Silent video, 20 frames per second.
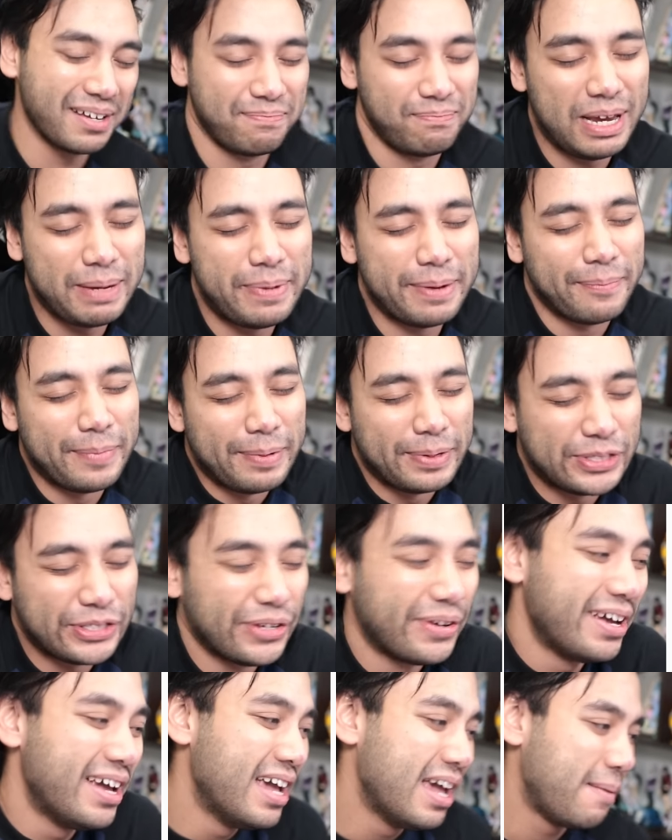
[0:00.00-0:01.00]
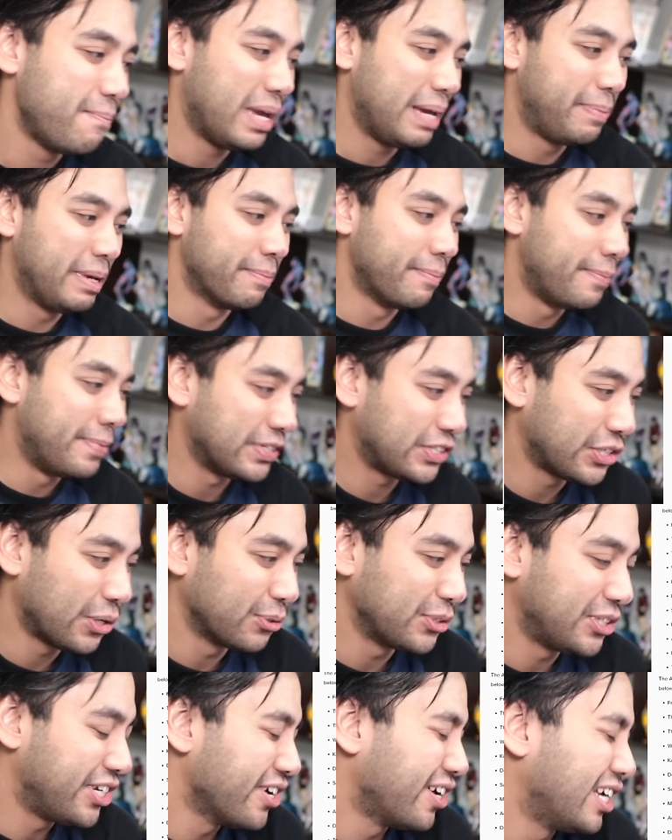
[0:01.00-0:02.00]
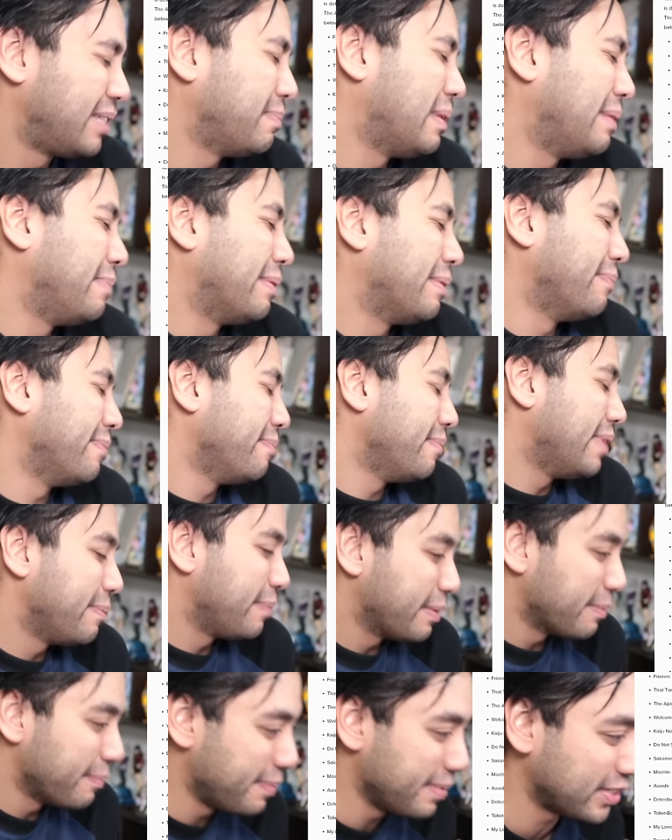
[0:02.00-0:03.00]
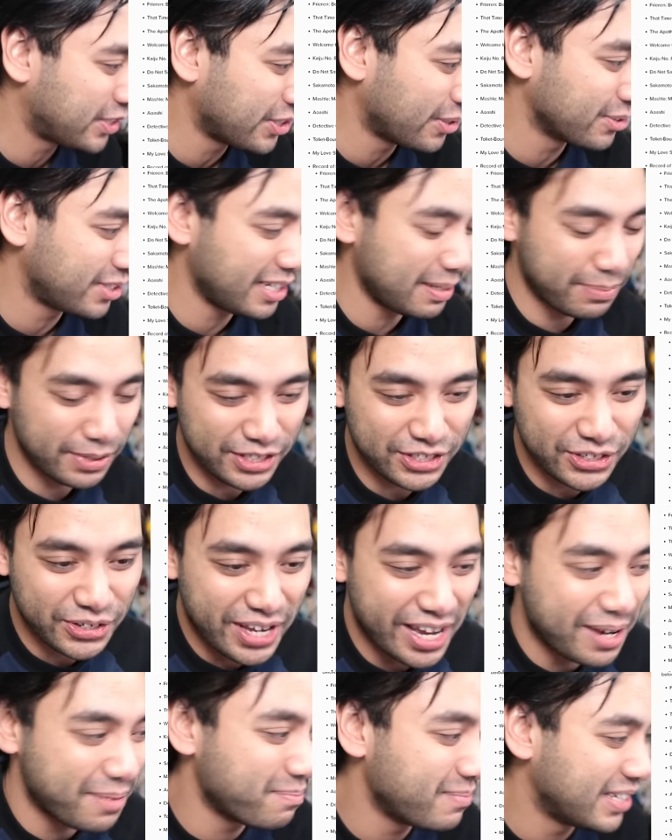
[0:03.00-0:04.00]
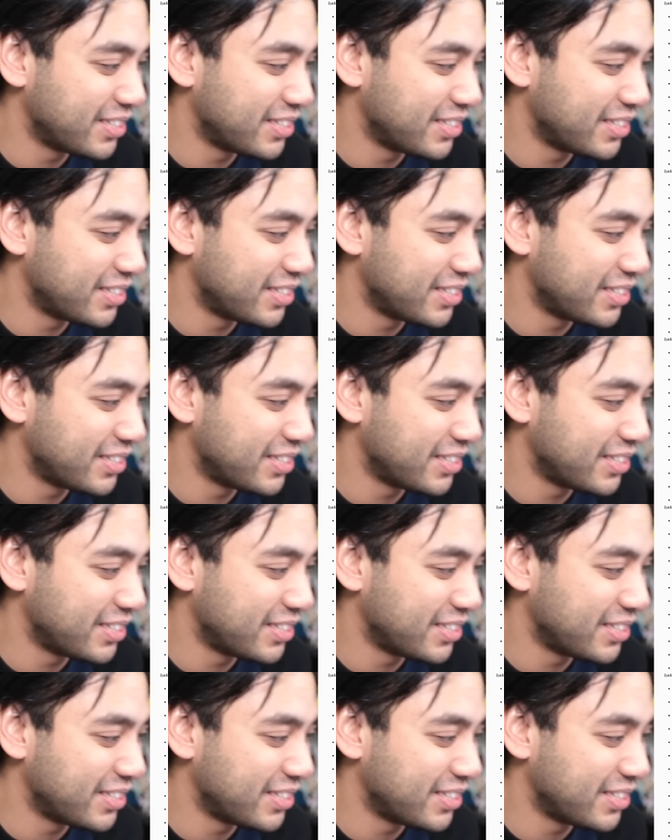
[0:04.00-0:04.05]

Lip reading: Maybe I'm a bit salty, guys. Maybe I'm a bit salty, but it's okay.